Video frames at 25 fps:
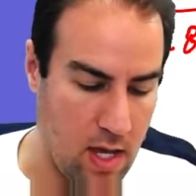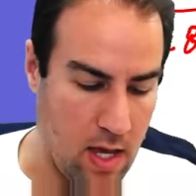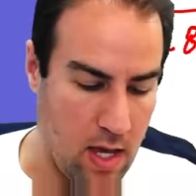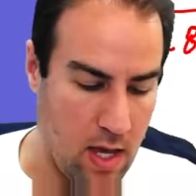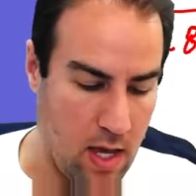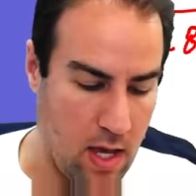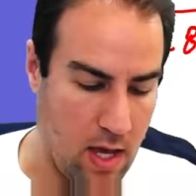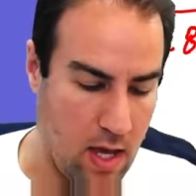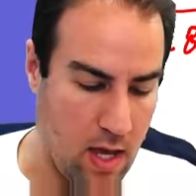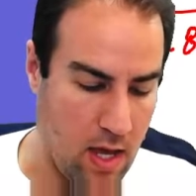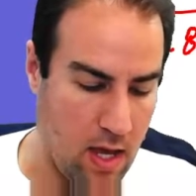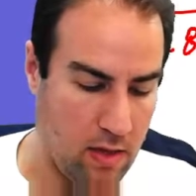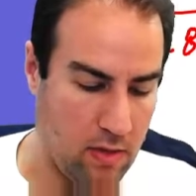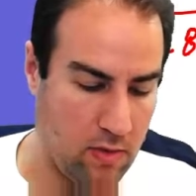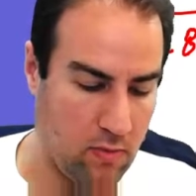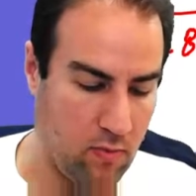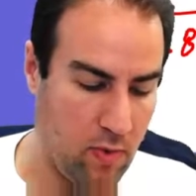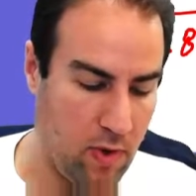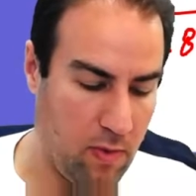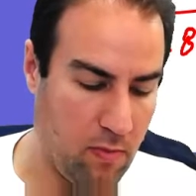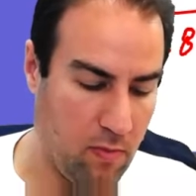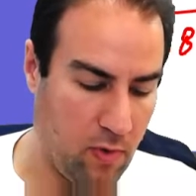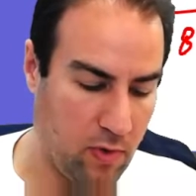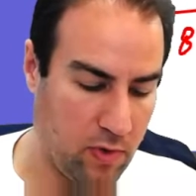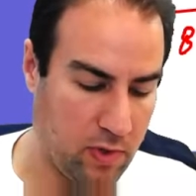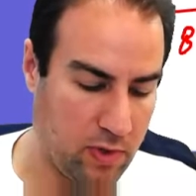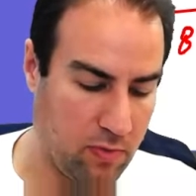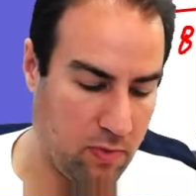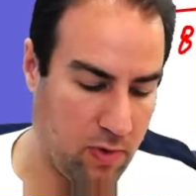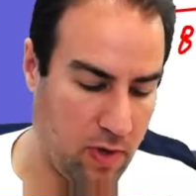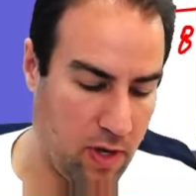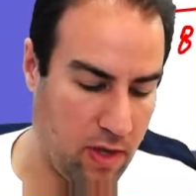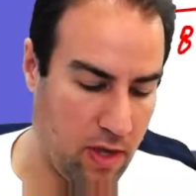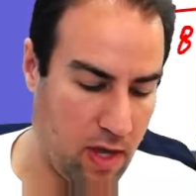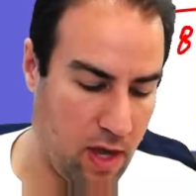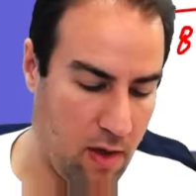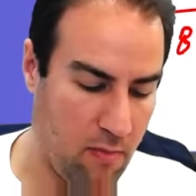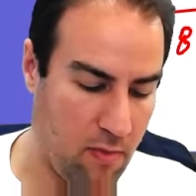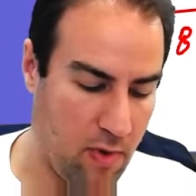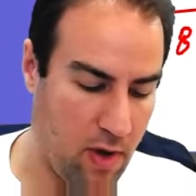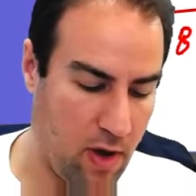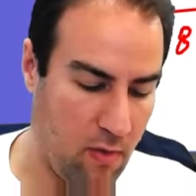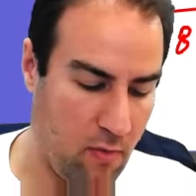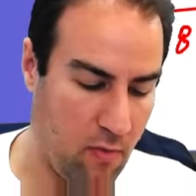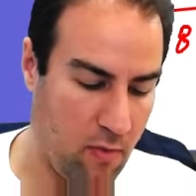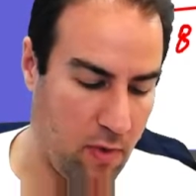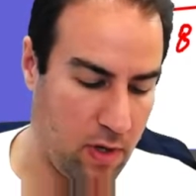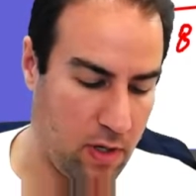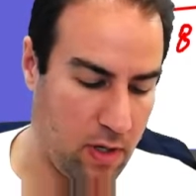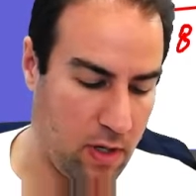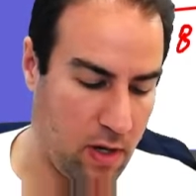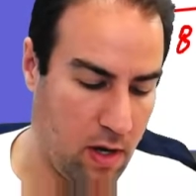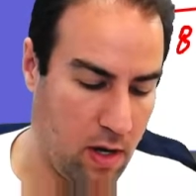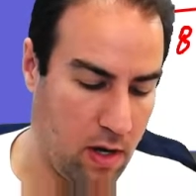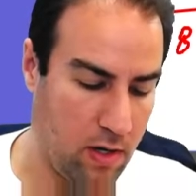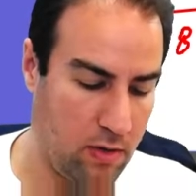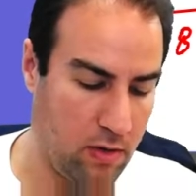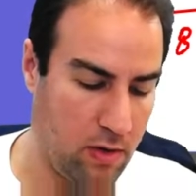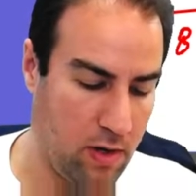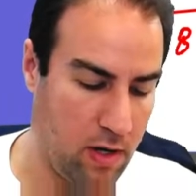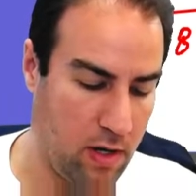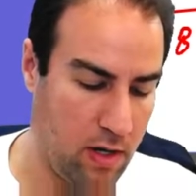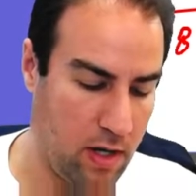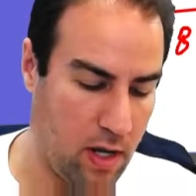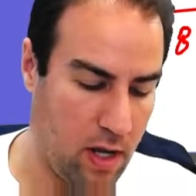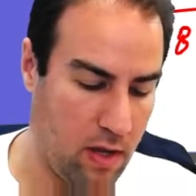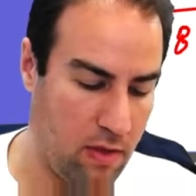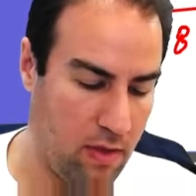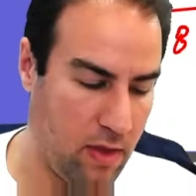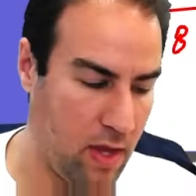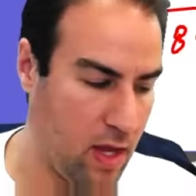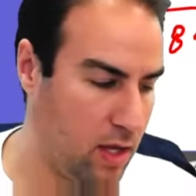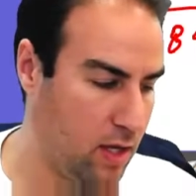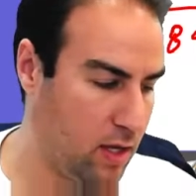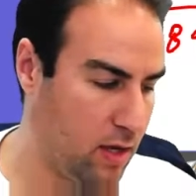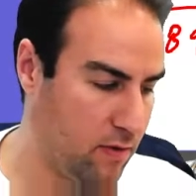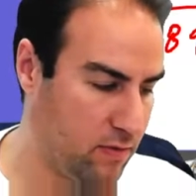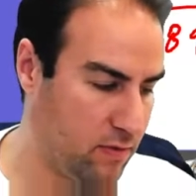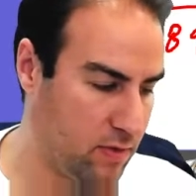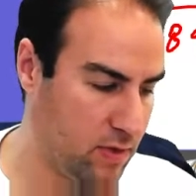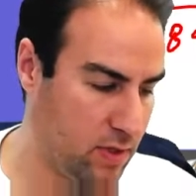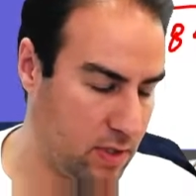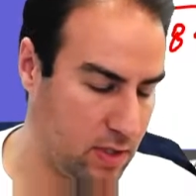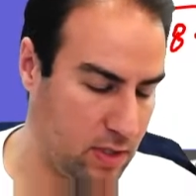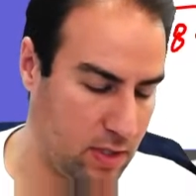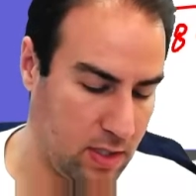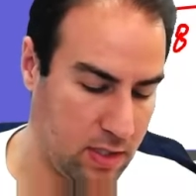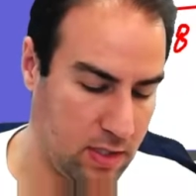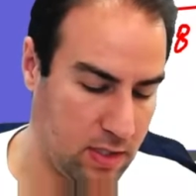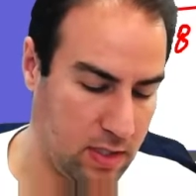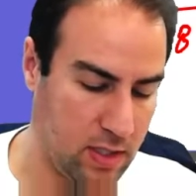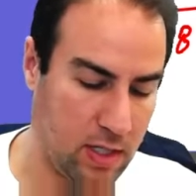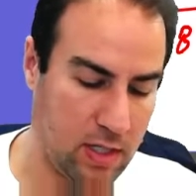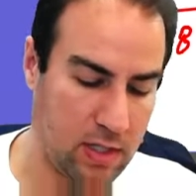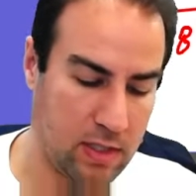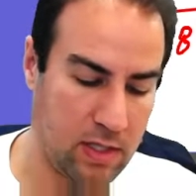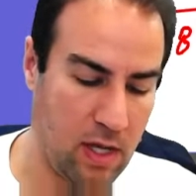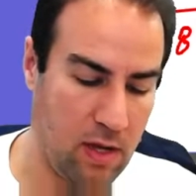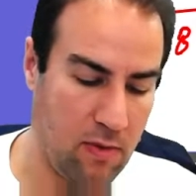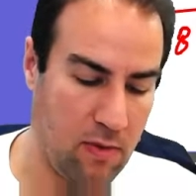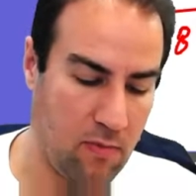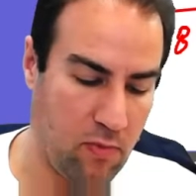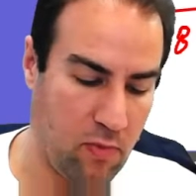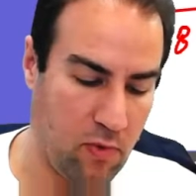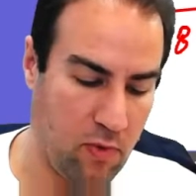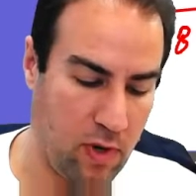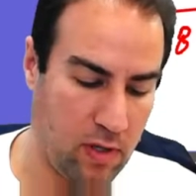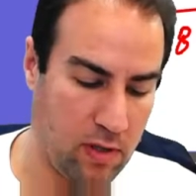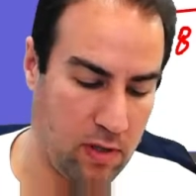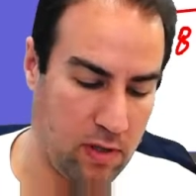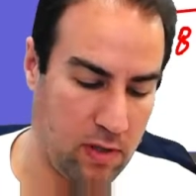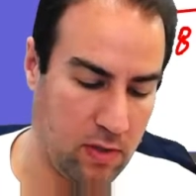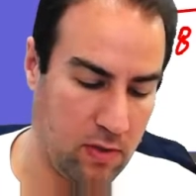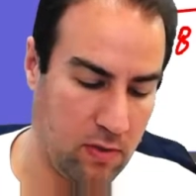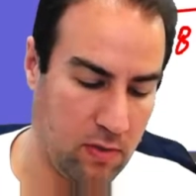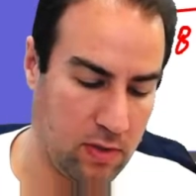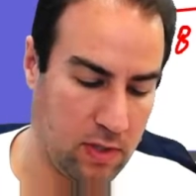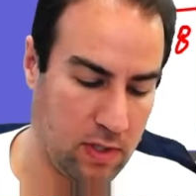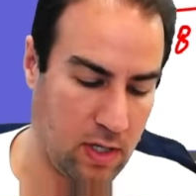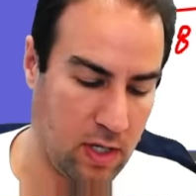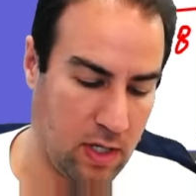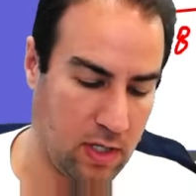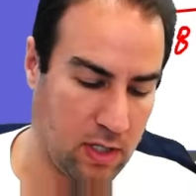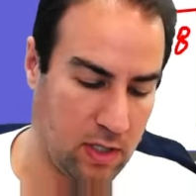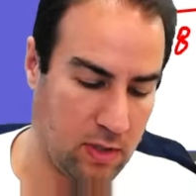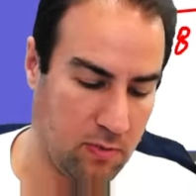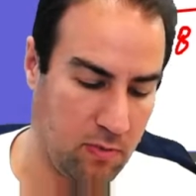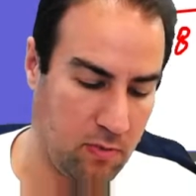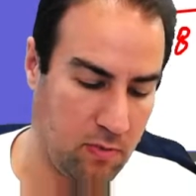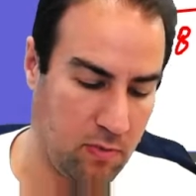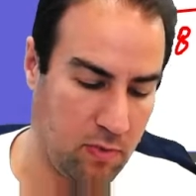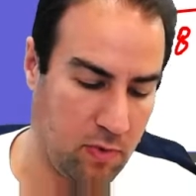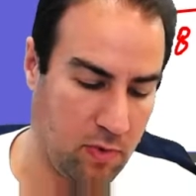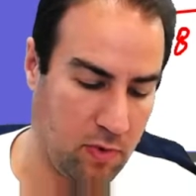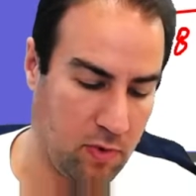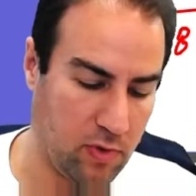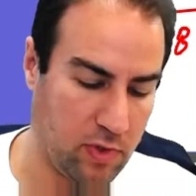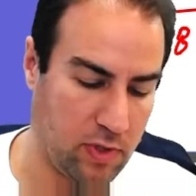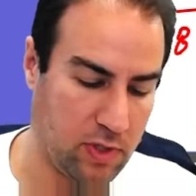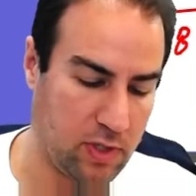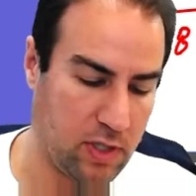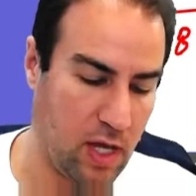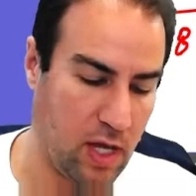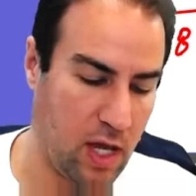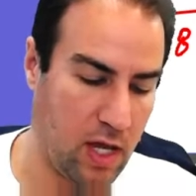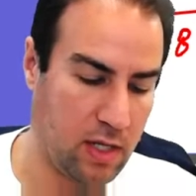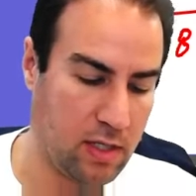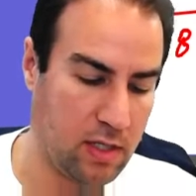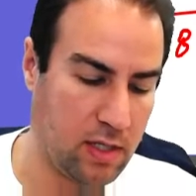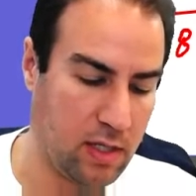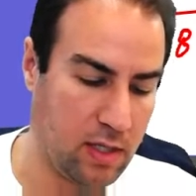and we multiply that by 100, and that gives us the 16.26%.